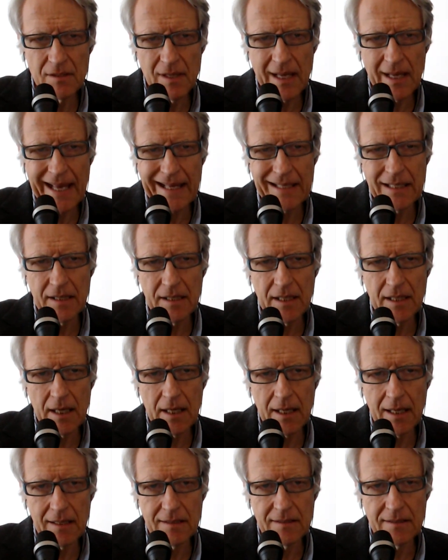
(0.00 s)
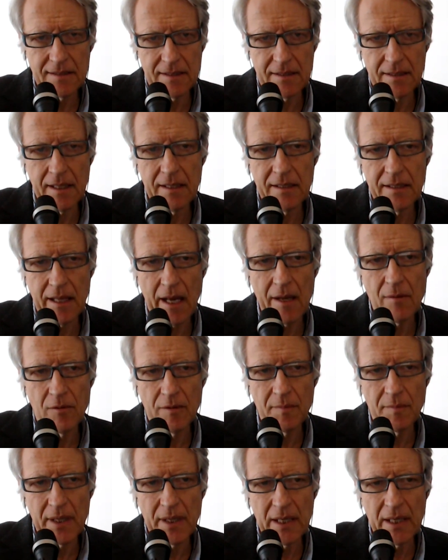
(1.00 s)
to hand in their guns, and then they
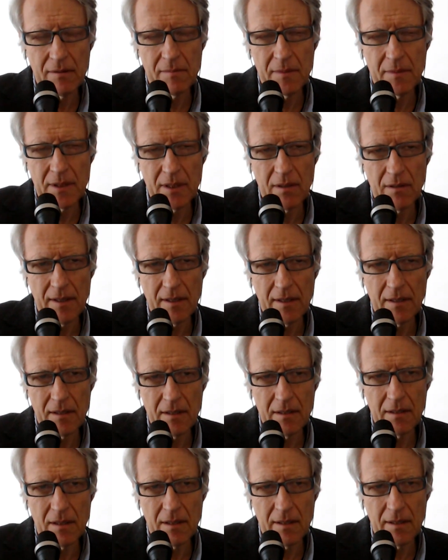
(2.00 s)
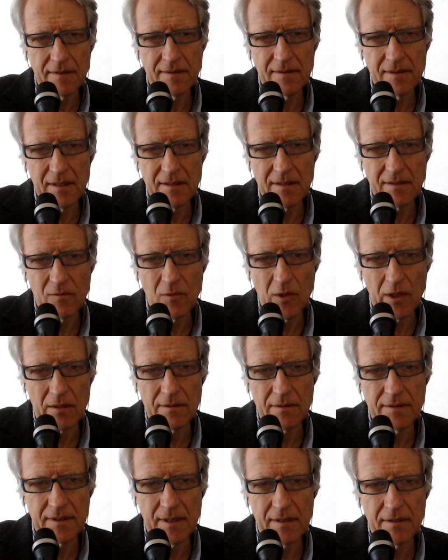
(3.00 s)
would be criminalized as
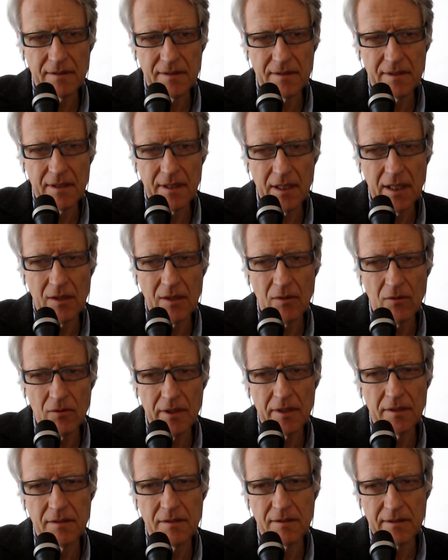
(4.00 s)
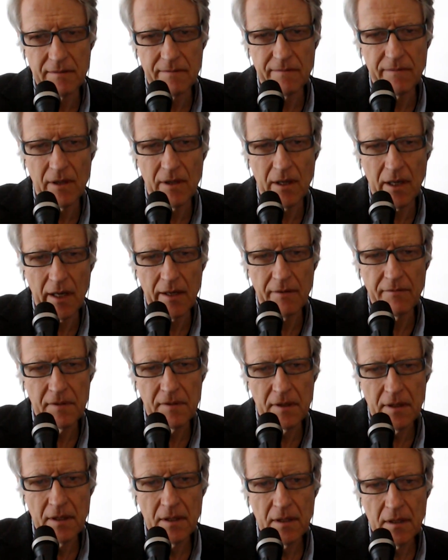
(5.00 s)
well. So in order to survive,
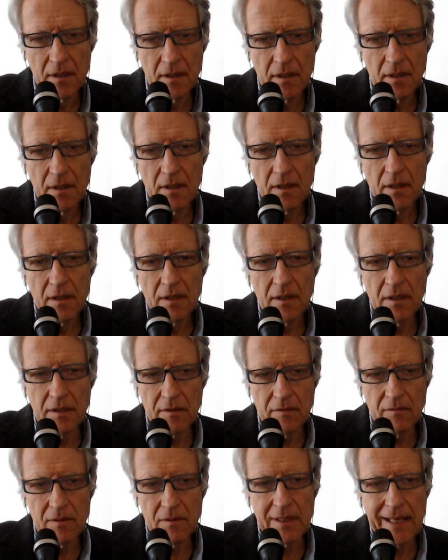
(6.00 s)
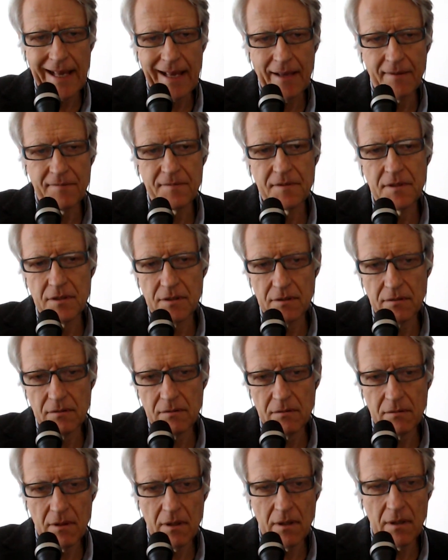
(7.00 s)
you would have
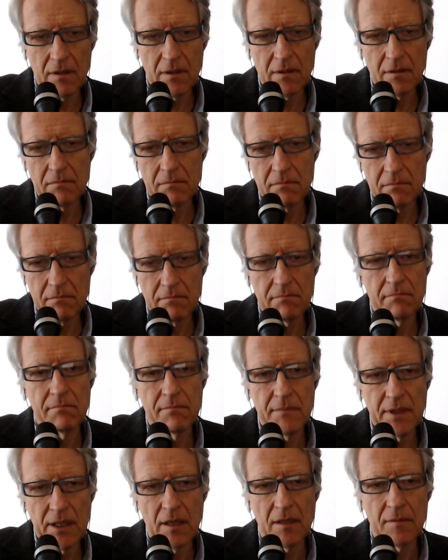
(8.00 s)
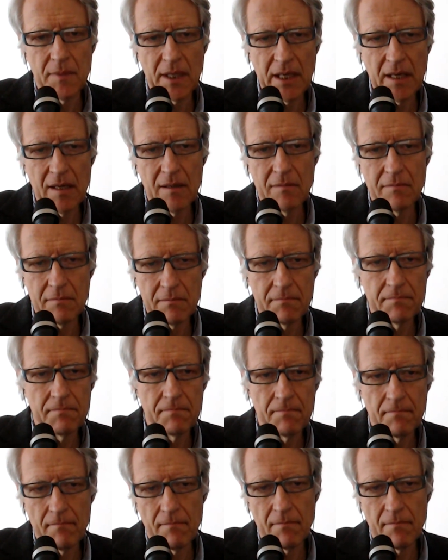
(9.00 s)
to, become,